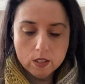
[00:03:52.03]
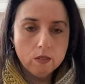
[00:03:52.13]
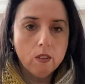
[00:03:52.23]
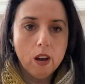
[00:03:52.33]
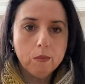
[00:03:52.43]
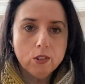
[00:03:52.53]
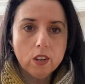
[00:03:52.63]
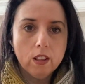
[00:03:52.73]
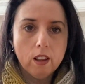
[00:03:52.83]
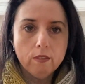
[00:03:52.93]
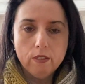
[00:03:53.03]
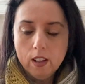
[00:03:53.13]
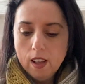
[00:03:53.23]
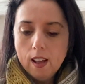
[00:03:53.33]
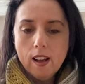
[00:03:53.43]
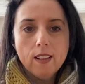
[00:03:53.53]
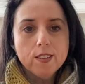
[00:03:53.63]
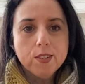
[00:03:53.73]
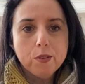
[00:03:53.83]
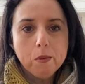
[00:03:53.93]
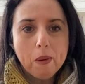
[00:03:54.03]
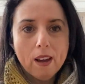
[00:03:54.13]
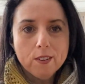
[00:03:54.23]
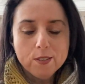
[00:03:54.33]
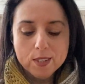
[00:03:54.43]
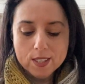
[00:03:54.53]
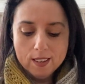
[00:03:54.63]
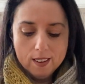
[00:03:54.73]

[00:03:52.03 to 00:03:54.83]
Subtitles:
you know how much I love Helen Stewart patterns,